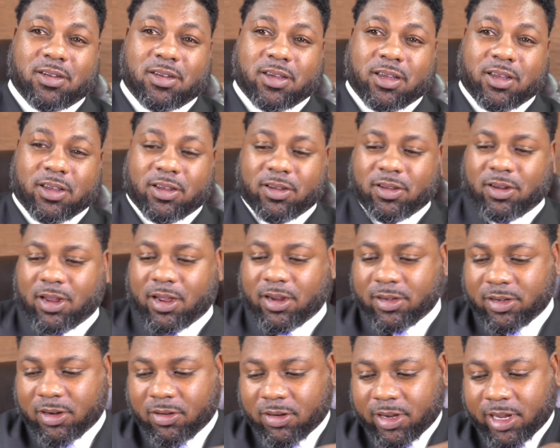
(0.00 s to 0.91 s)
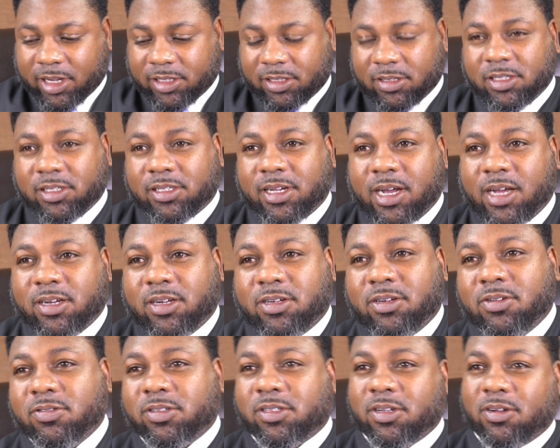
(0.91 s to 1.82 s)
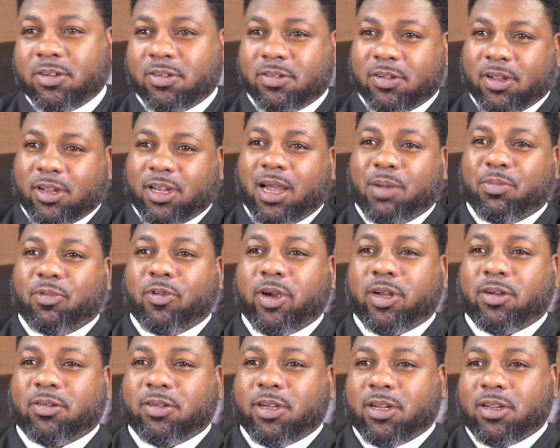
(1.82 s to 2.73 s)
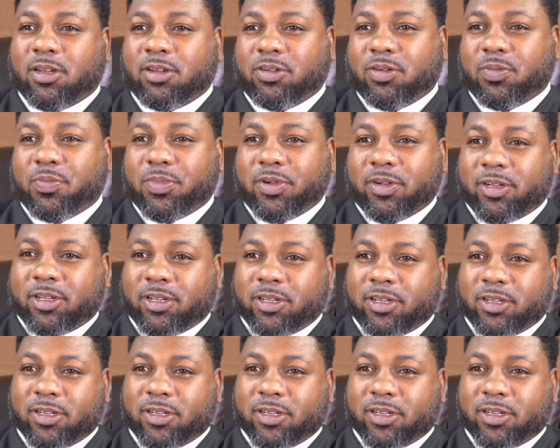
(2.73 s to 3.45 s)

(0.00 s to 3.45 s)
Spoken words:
Okay, so this kind of new. So elaborate on that a little bit.